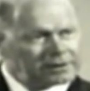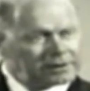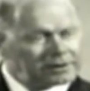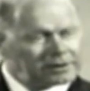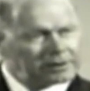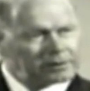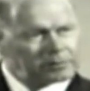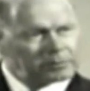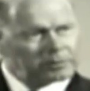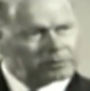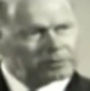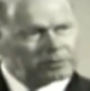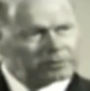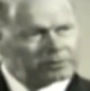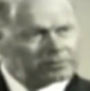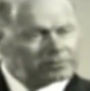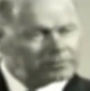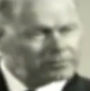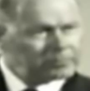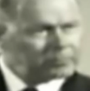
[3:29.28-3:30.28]
uh, that
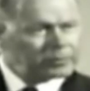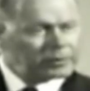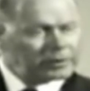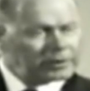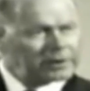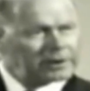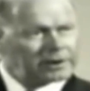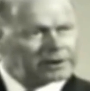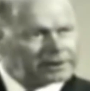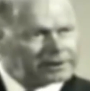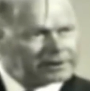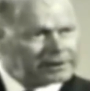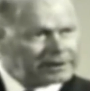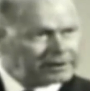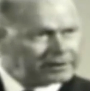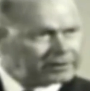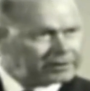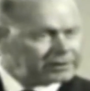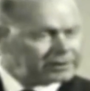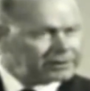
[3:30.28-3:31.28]
we're working on
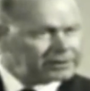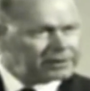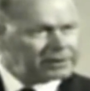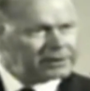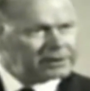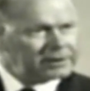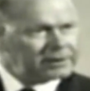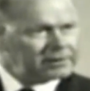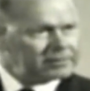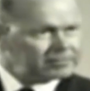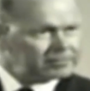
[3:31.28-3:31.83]
down there today.